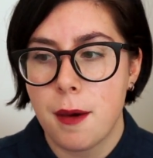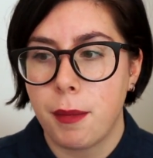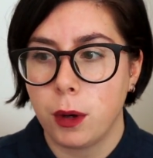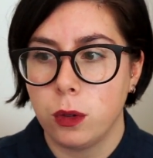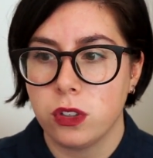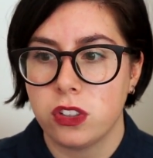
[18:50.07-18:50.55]

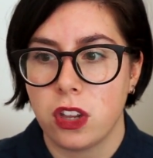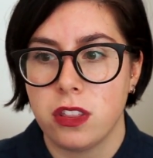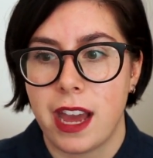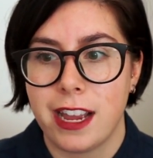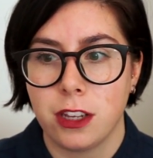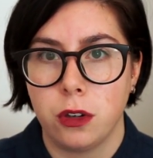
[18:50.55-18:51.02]
but also
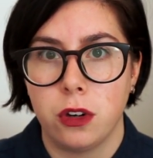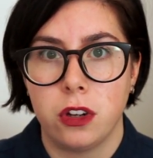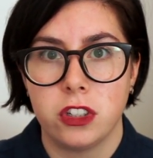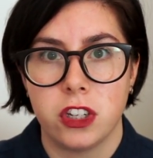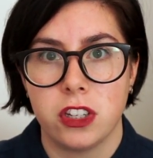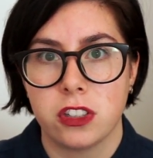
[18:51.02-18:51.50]
that you're
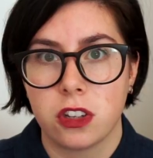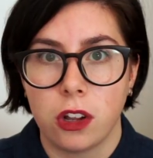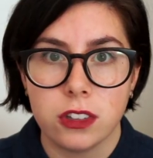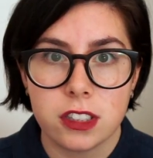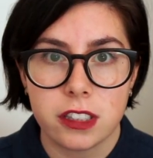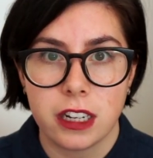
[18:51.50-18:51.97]
not just
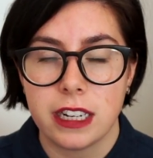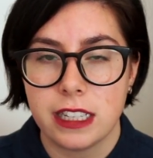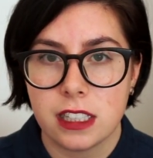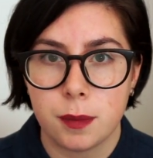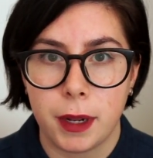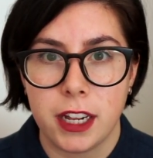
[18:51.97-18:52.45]

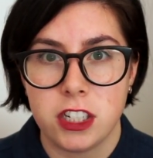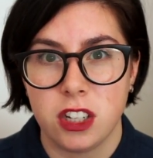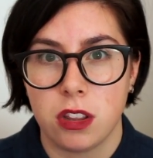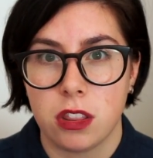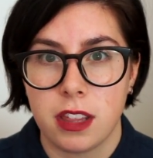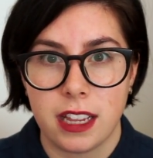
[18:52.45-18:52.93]
constantly
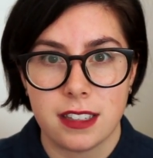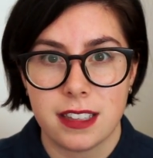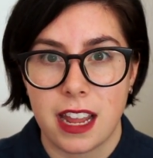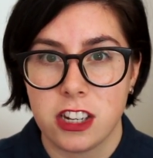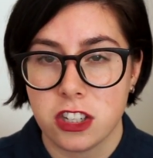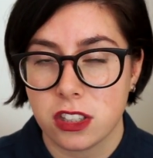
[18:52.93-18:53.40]
splurging on things
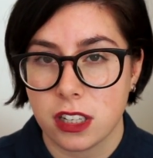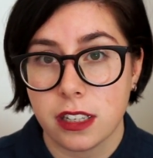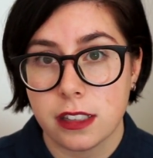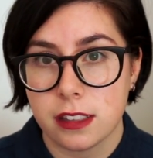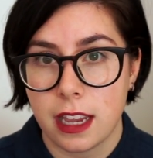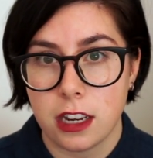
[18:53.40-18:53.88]
that are just going
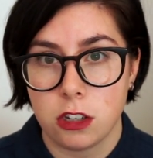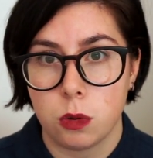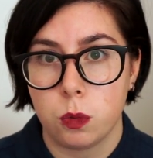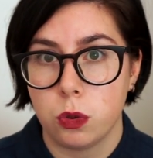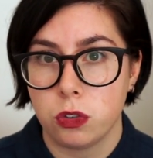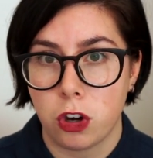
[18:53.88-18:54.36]
to sit in
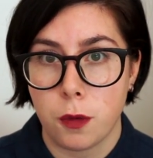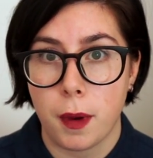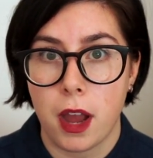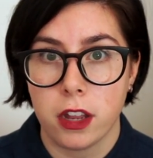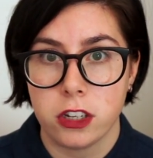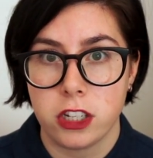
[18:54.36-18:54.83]
your wardrobe
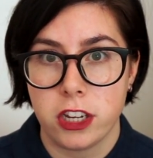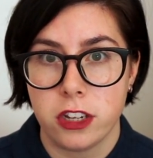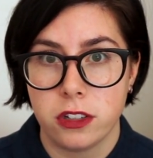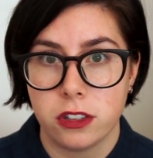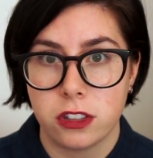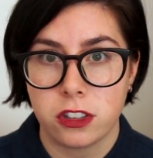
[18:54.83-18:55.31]

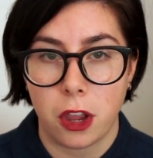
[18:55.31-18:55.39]
unused.